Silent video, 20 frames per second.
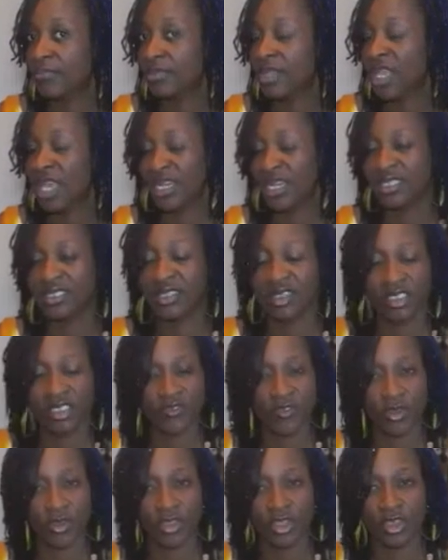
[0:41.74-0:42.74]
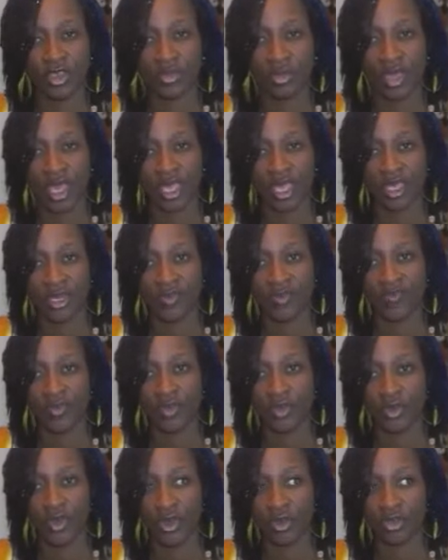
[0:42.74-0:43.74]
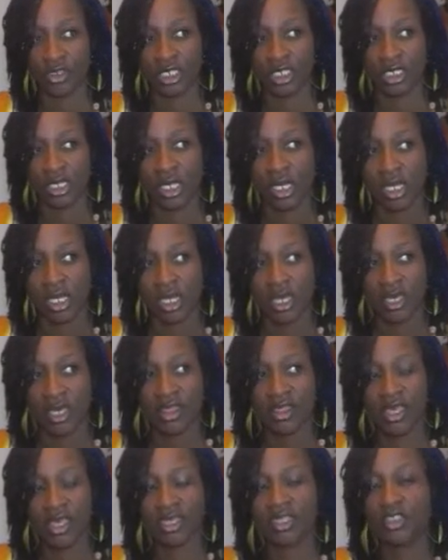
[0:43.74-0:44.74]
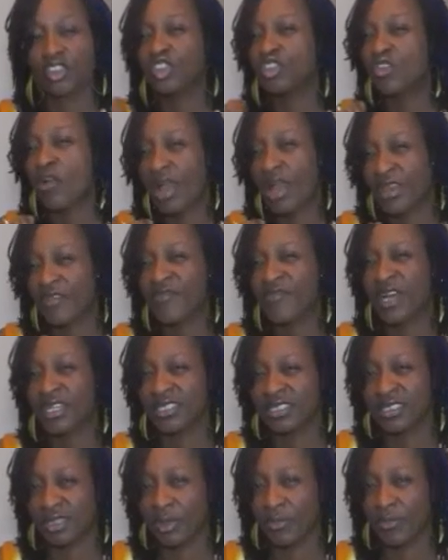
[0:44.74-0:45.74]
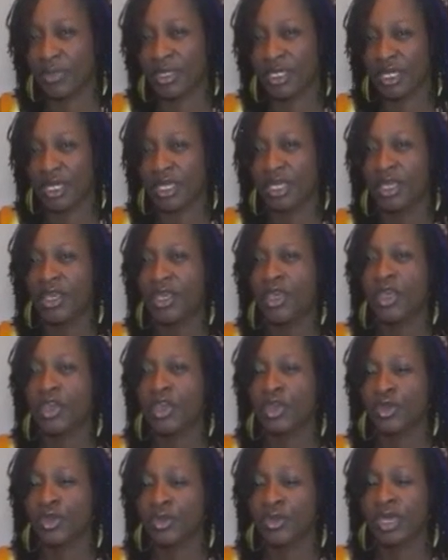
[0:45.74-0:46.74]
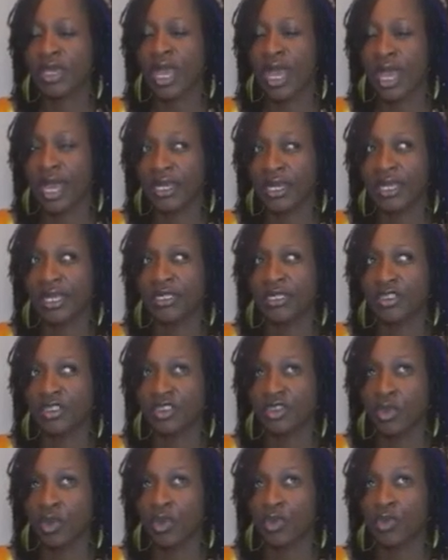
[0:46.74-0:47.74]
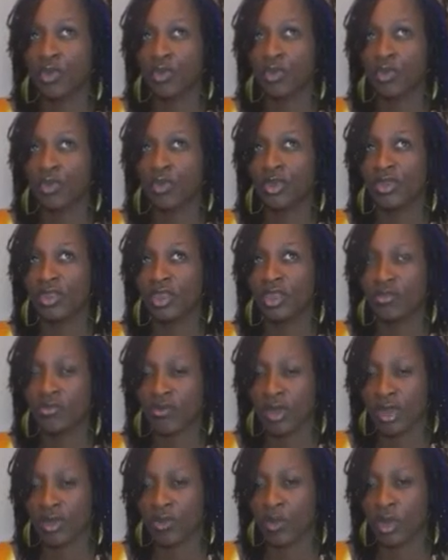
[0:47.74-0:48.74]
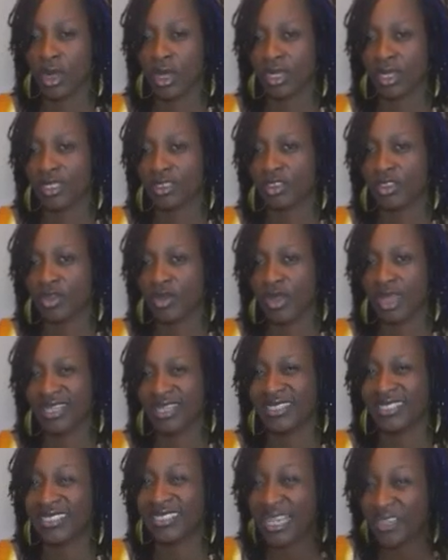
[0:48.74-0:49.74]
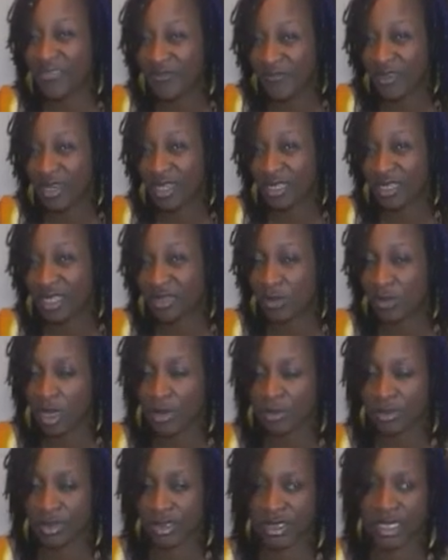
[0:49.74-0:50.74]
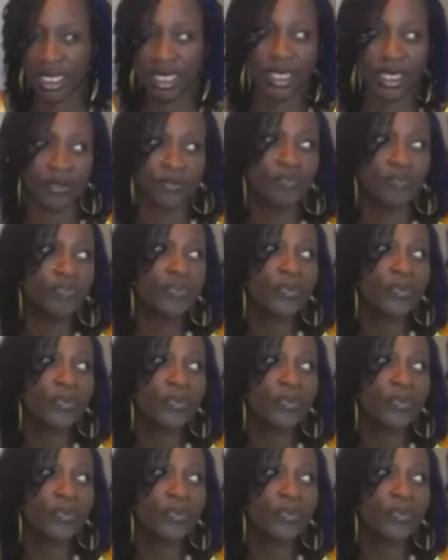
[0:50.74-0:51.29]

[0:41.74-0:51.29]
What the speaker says: get in touch if you're in the UK, and if you're not, then try and find somebody who can install the thread work into your hair safely. That's what I would say.